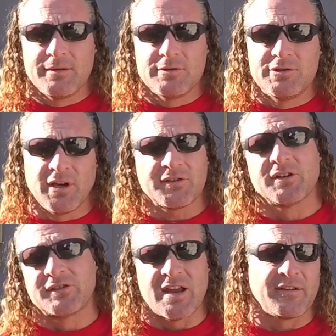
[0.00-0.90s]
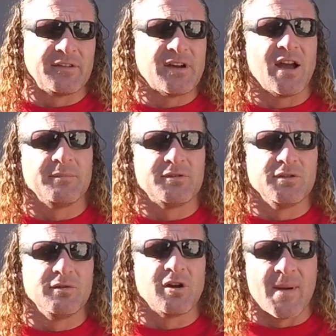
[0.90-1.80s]
Justin has taken the time
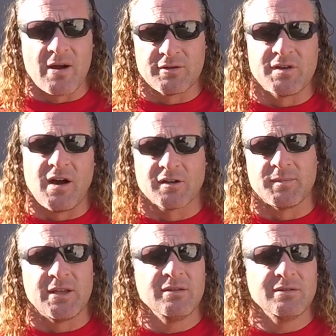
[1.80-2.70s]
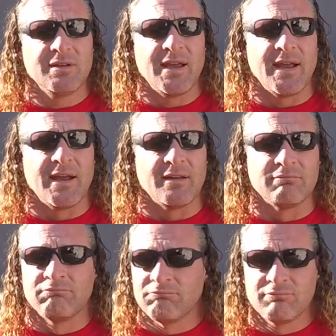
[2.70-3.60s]
to come out and talk to me
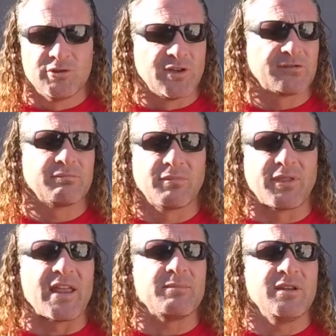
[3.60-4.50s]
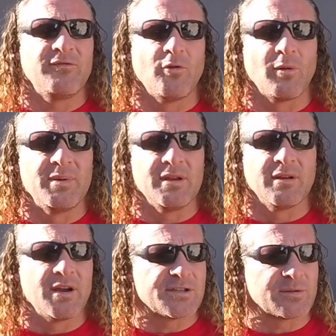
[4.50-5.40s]
and just thank me for being a
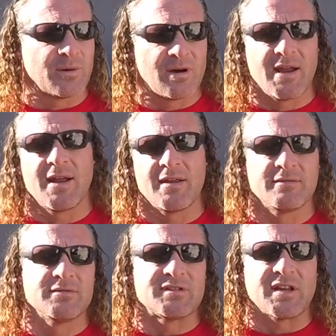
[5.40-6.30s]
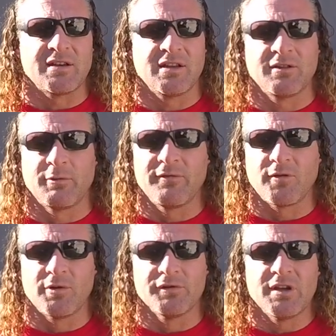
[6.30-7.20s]
customer and sending in the
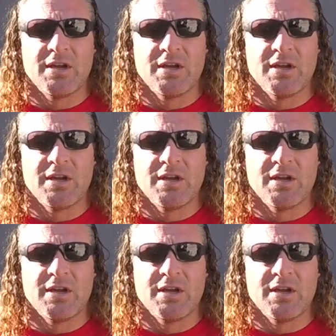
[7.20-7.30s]
referrals.